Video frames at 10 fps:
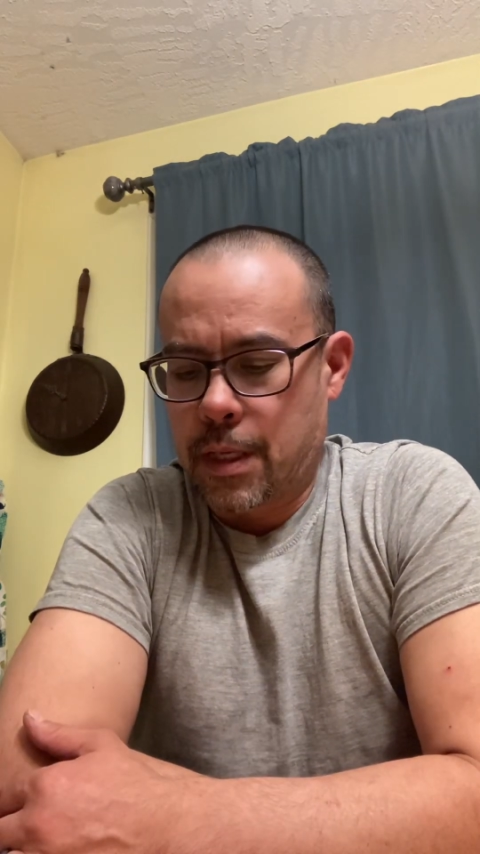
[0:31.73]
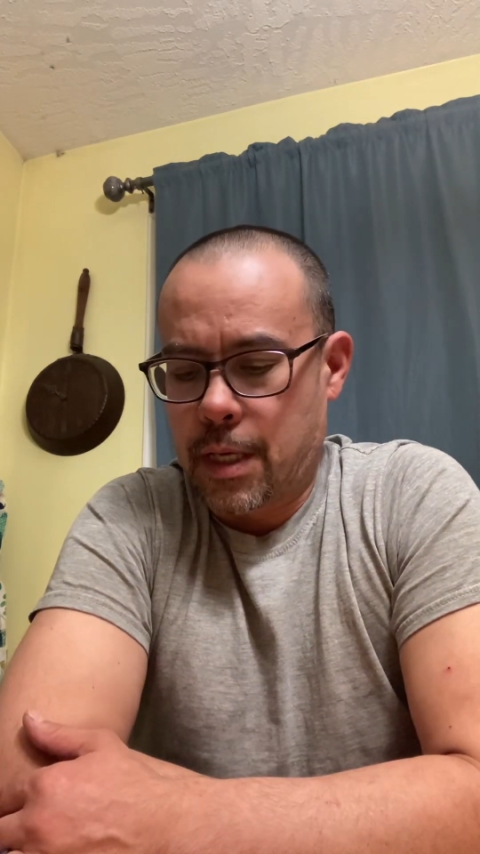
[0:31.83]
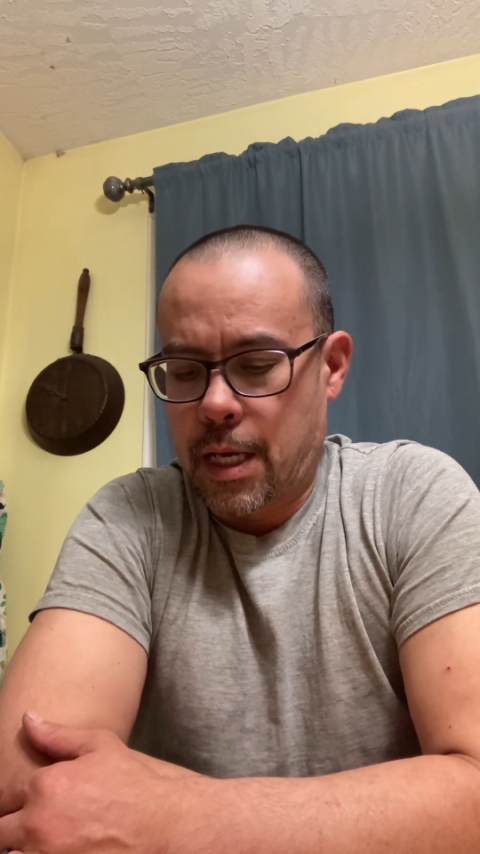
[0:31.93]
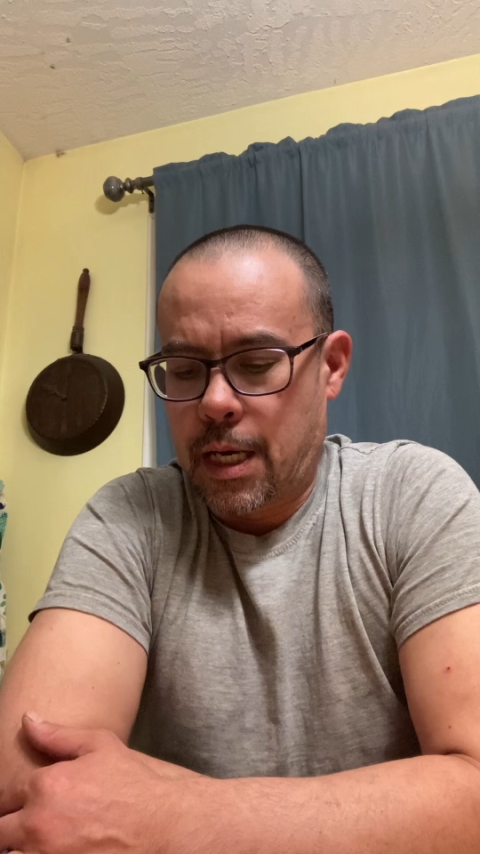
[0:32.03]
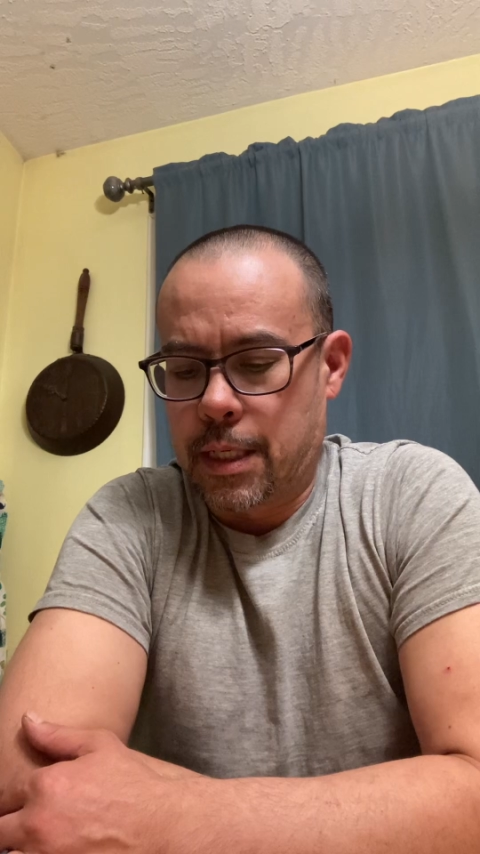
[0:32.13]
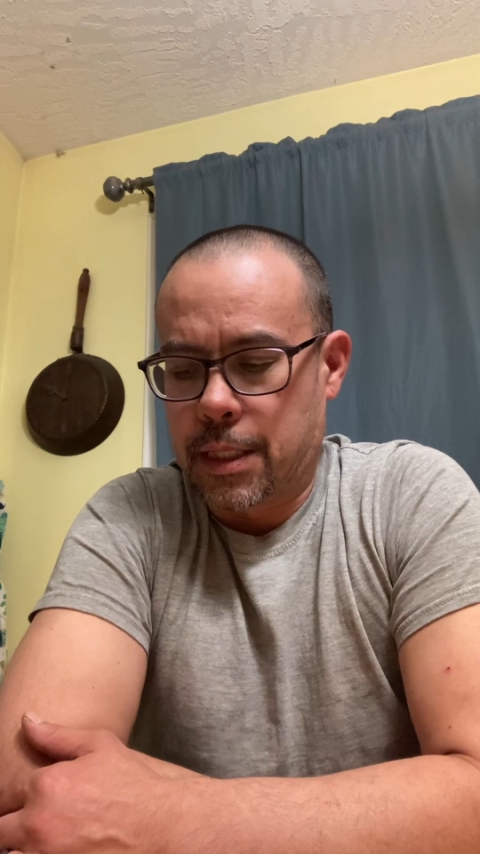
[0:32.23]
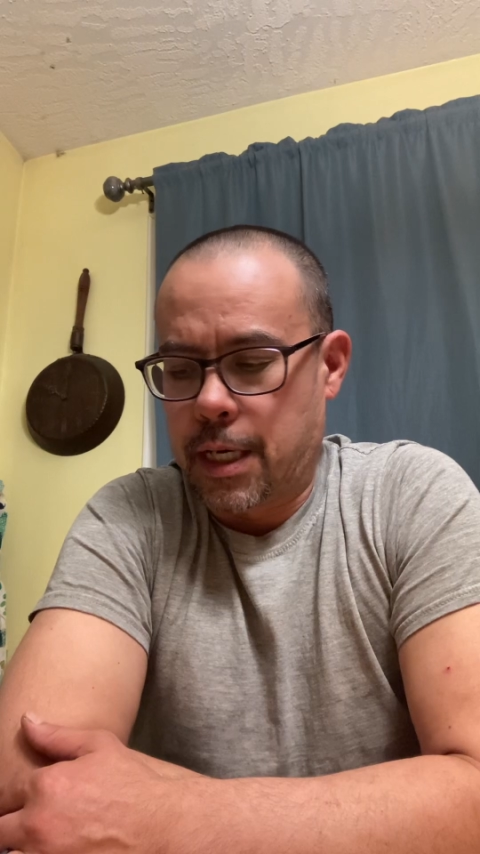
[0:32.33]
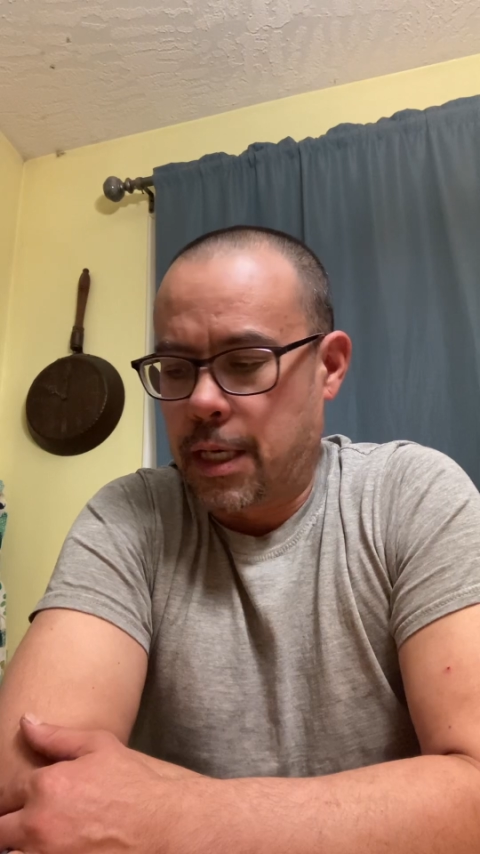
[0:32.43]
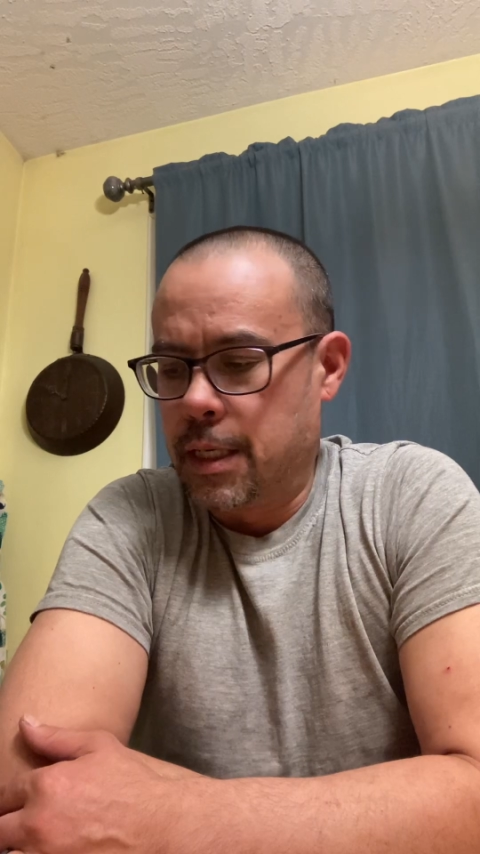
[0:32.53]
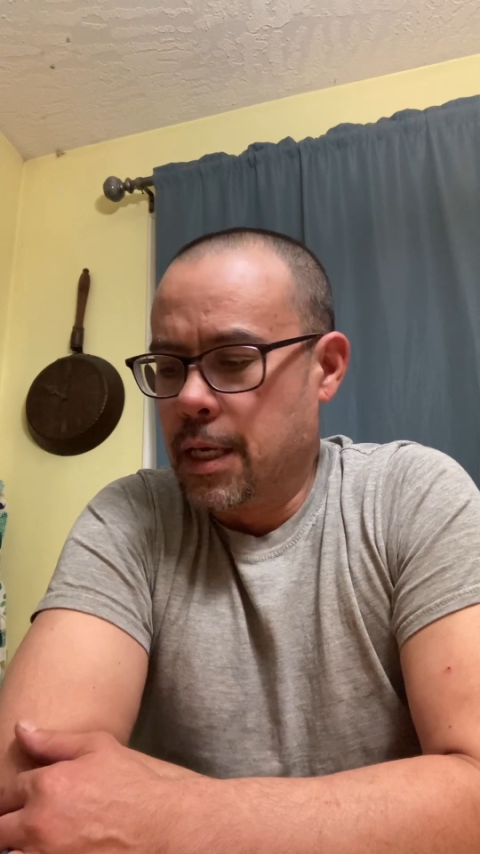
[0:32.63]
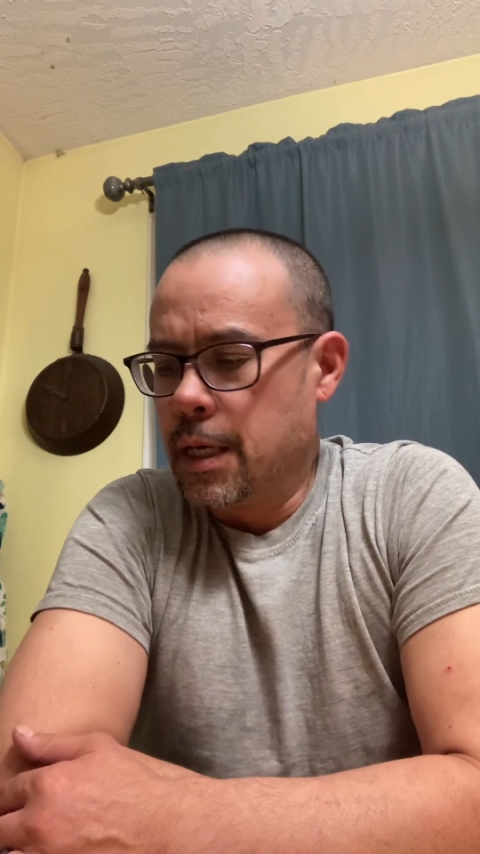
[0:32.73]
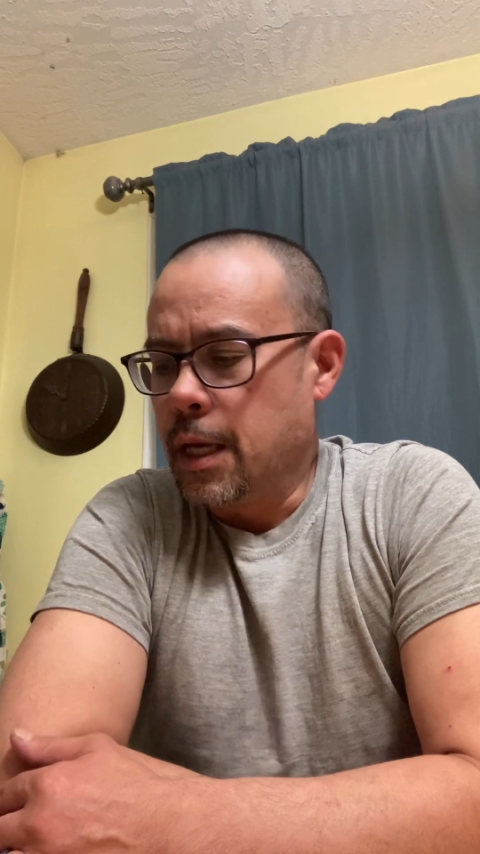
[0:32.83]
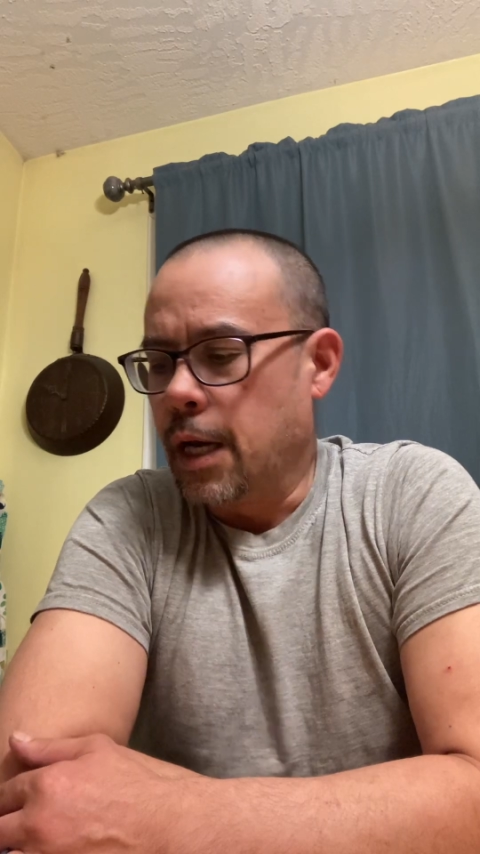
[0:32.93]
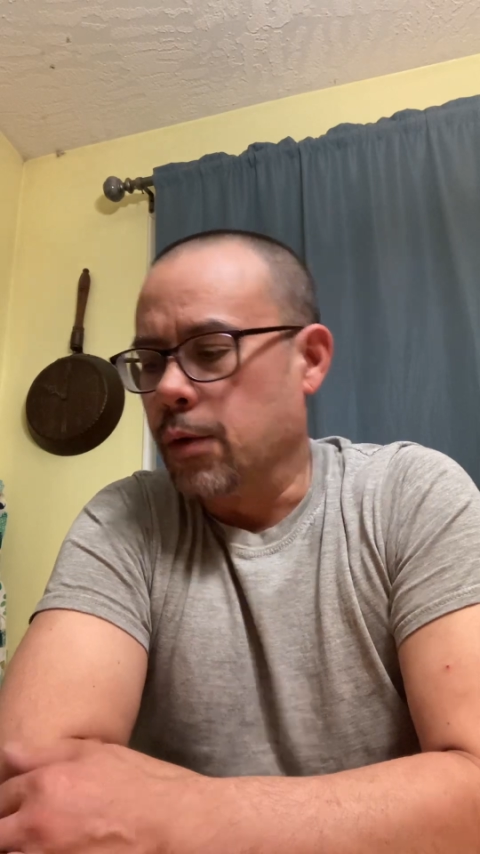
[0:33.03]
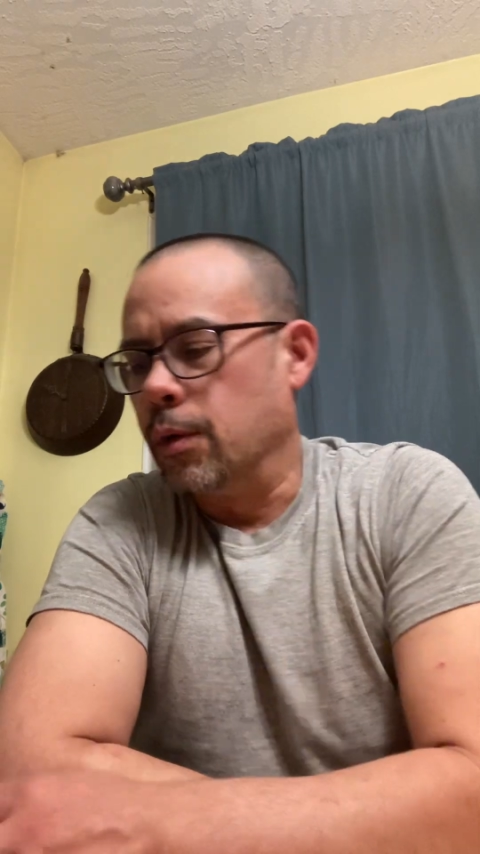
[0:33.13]
And
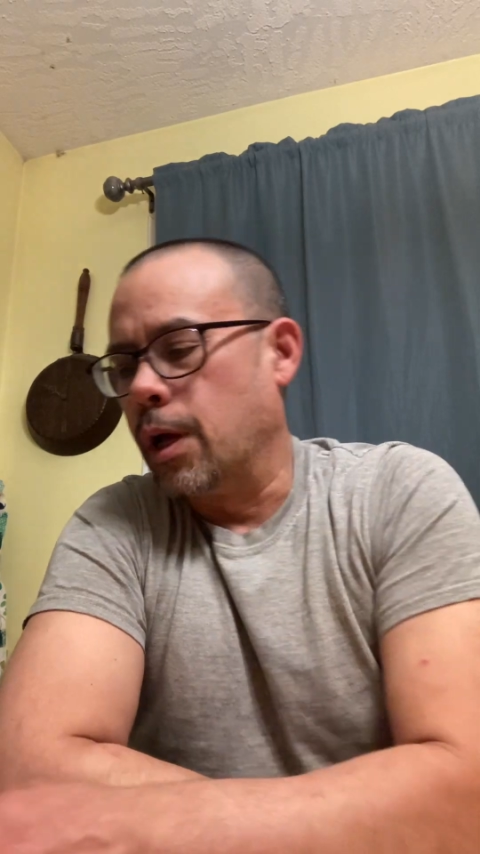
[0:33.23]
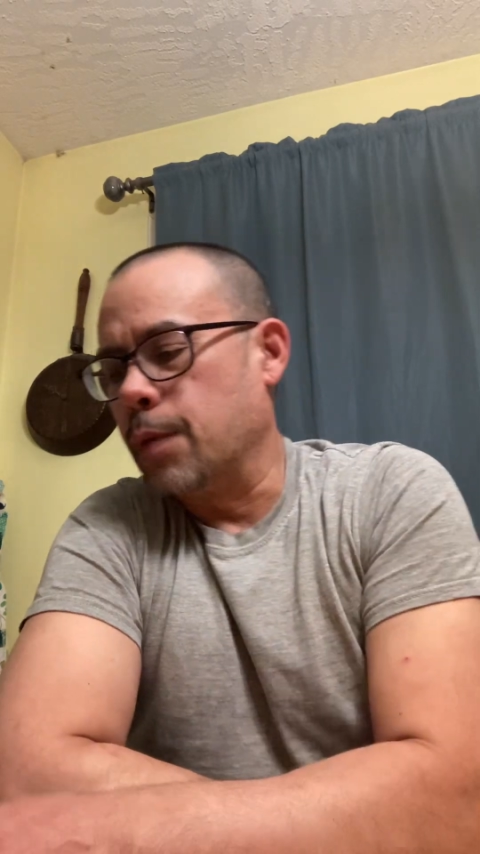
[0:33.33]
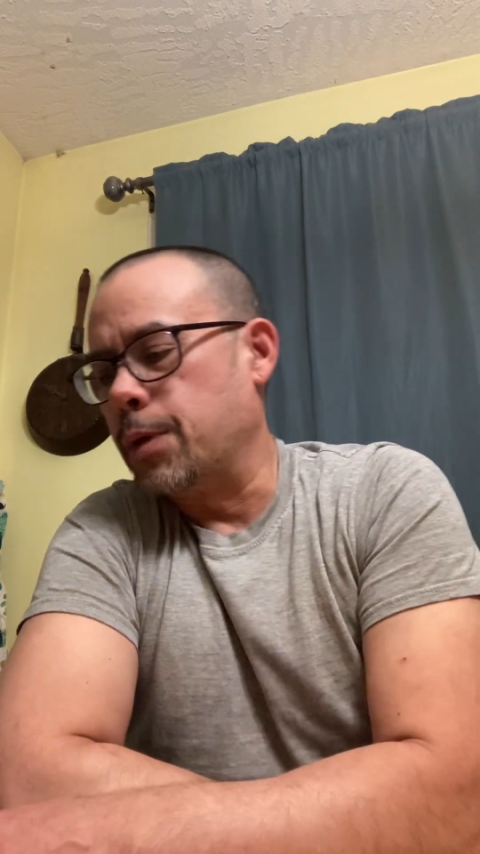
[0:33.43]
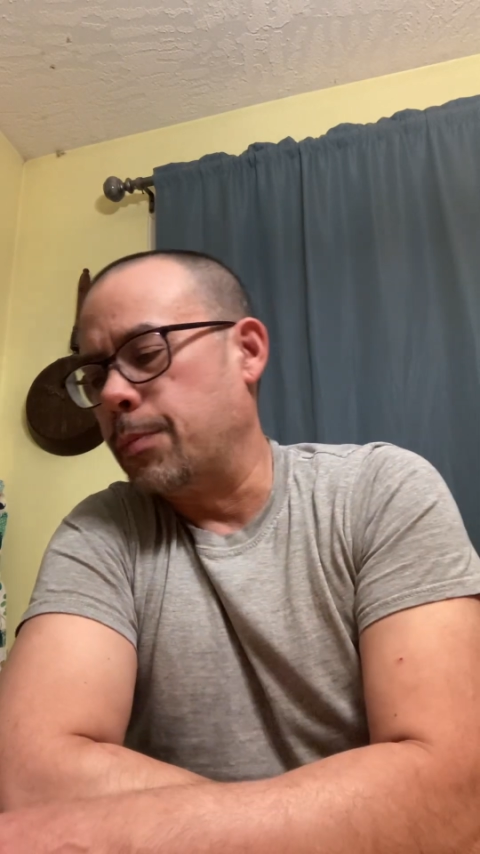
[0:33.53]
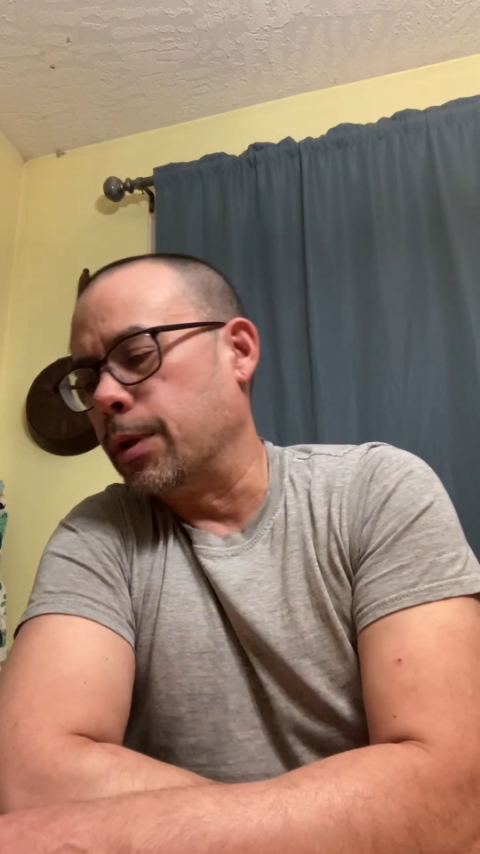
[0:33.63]
I know a lot of people